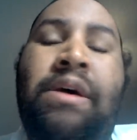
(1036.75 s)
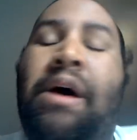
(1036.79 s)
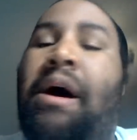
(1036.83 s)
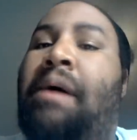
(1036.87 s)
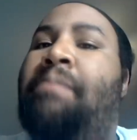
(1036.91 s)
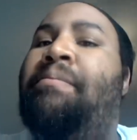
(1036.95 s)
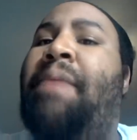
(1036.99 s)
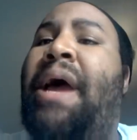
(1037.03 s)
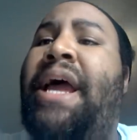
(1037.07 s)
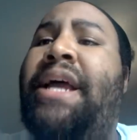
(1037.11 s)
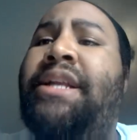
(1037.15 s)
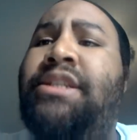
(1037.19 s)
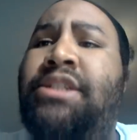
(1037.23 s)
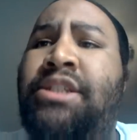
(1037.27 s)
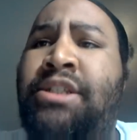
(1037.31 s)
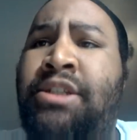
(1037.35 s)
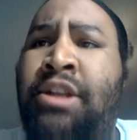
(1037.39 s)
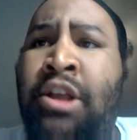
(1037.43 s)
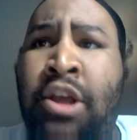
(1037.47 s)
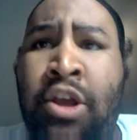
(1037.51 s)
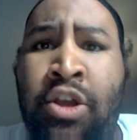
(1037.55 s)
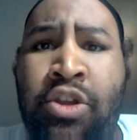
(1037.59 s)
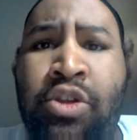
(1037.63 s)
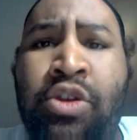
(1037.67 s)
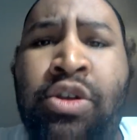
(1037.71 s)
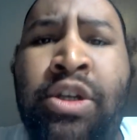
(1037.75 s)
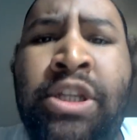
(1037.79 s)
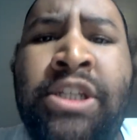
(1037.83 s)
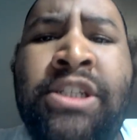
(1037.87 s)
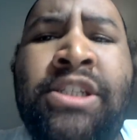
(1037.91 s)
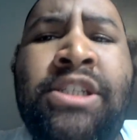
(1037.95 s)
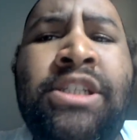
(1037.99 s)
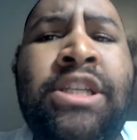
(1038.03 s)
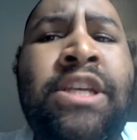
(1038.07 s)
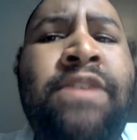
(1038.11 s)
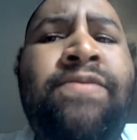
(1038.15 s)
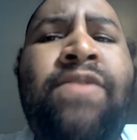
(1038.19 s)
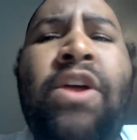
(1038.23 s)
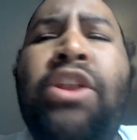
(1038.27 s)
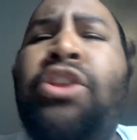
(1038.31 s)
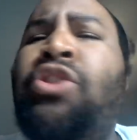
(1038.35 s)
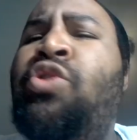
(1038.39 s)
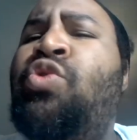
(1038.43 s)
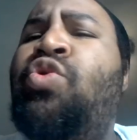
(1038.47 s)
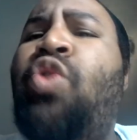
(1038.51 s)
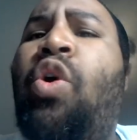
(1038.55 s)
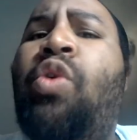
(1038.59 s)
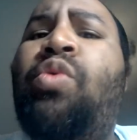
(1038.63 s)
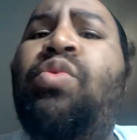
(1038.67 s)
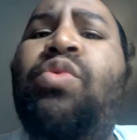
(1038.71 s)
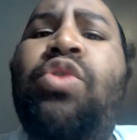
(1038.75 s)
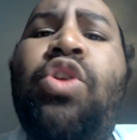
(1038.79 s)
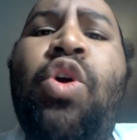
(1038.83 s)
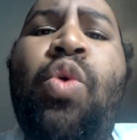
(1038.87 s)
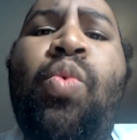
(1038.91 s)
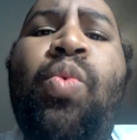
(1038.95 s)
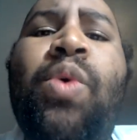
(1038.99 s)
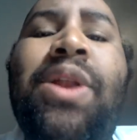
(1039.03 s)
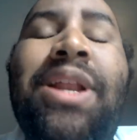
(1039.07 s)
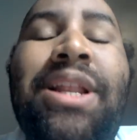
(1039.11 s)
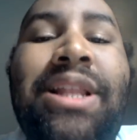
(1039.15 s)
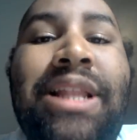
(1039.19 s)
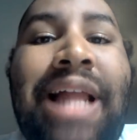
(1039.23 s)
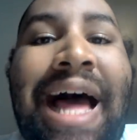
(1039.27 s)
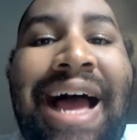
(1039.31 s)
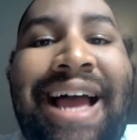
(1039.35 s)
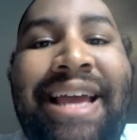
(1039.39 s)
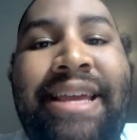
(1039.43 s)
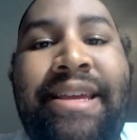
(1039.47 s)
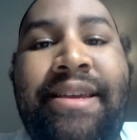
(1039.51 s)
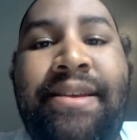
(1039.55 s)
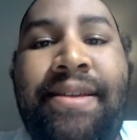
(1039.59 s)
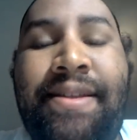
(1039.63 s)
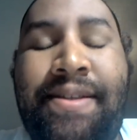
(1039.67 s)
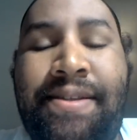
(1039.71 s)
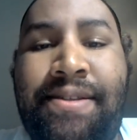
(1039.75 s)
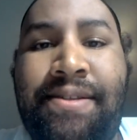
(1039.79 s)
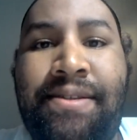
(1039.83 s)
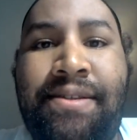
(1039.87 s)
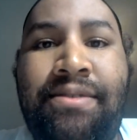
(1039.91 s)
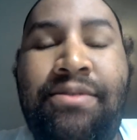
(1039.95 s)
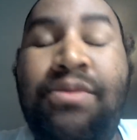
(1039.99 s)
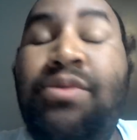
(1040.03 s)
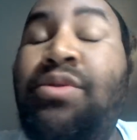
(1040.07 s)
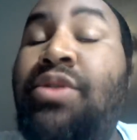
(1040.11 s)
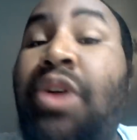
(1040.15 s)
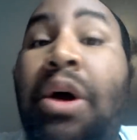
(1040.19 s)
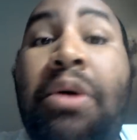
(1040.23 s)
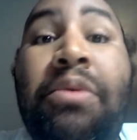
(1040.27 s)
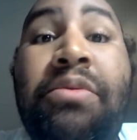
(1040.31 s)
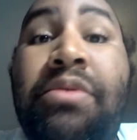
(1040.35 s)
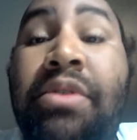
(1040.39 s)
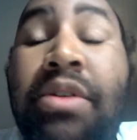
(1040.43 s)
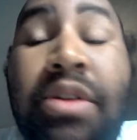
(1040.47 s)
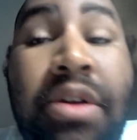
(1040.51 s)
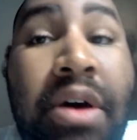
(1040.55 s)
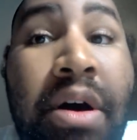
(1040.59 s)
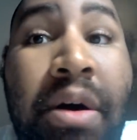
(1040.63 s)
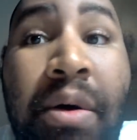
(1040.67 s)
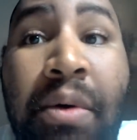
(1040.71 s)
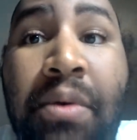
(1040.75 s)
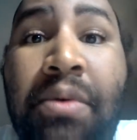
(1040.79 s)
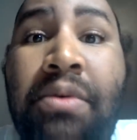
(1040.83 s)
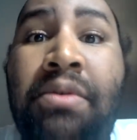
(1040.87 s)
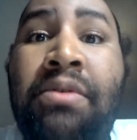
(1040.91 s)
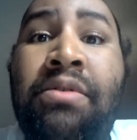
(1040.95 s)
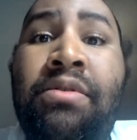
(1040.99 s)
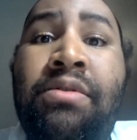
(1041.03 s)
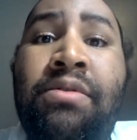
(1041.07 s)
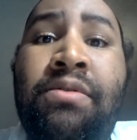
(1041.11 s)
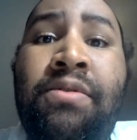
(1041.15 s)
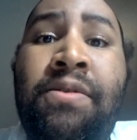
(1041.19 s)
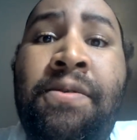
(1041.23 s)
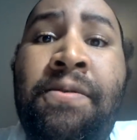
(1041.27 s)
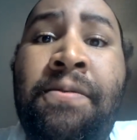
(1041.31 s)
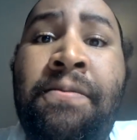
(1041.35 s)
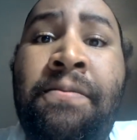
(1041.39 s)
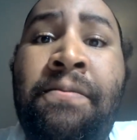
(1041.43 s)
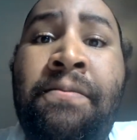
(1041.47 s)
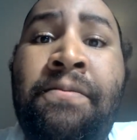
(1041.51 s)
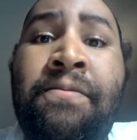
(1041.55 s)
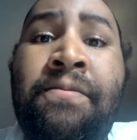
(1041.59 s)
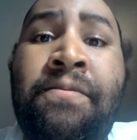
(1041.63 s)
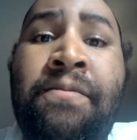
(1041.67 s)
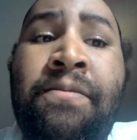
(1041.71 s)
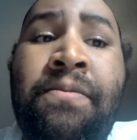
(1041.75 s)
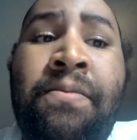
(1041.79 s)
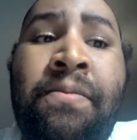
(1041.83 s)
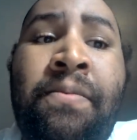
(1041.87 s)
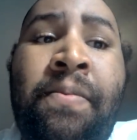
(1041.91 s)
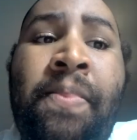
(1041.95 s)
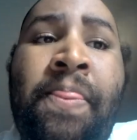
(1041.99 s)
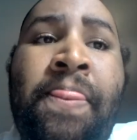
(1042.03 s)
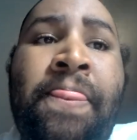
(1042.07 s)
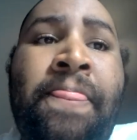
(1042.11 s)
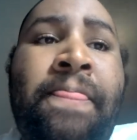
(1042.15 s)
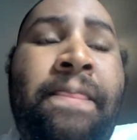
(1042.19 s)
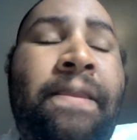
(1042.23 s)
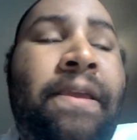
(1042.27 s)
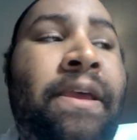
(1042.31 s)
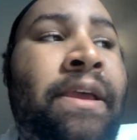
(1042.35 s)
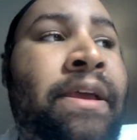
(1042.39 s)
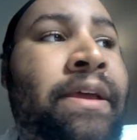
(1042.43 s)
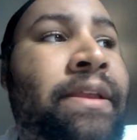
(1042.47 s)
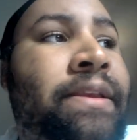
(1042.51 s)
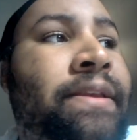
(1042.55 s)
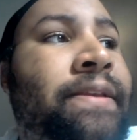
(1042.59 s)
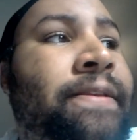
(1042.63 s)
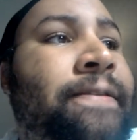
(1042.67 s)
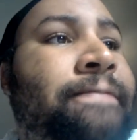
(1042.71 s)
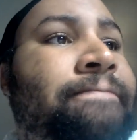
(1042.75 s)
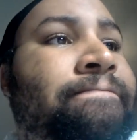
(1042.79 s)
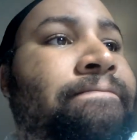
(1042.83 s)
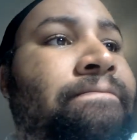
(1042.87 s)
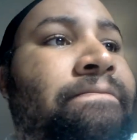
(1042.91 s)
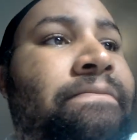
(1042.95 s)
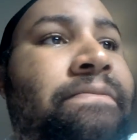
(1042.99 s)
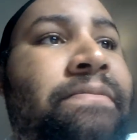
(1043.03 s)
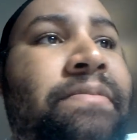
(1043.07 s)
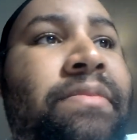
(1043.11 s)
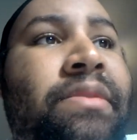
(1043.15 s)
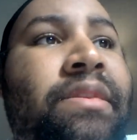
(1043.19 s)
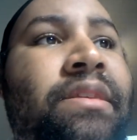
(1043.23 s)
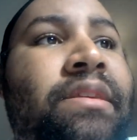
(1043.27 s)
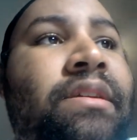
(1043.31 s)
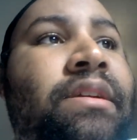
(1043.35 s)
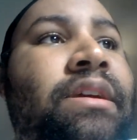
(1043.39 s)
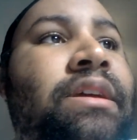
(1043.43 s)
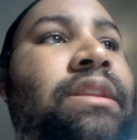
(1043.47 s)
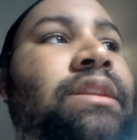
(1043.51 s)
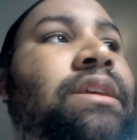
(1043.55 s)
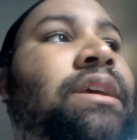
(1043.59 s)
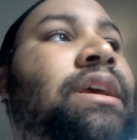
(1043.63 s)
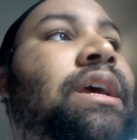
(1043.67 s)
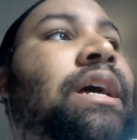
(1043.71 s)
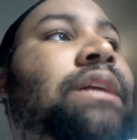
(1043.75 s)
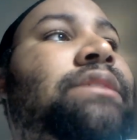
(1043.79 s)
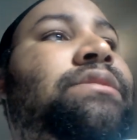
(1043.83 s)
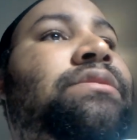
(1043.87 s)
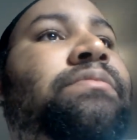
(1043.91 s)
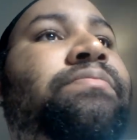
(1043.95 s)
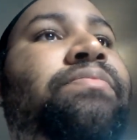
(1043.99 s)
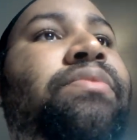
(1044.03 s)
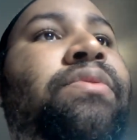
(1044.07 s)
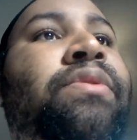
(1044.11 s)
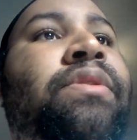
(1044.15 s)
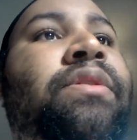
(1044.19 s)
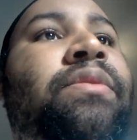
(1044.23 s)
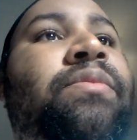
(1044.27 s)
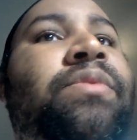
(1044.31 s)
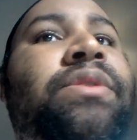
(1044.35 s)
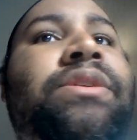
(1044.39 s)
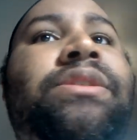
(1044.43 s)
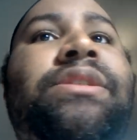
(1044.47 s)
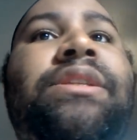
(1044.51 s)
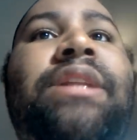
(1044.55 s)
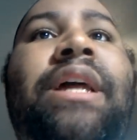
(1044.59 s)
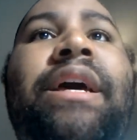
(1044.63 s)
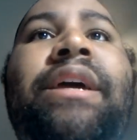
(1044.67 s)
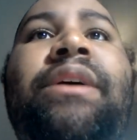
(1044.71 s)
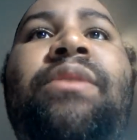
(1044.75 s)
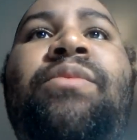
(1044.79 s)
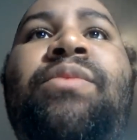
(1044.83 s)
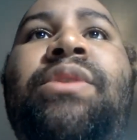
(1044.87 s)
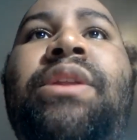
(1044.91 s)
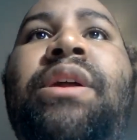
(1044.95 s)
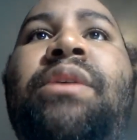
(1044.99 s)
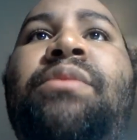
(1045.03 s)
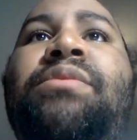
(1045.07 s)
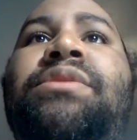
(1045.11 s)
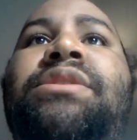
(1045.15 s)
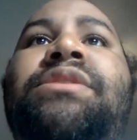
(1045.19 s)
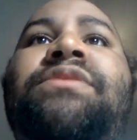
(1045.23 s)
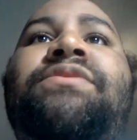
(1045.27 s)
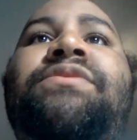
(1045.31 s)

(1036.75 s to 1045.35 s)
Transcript: Imagine you're deceived and you don't know what a lie is. You don't know. And it got to the point where it's like when there was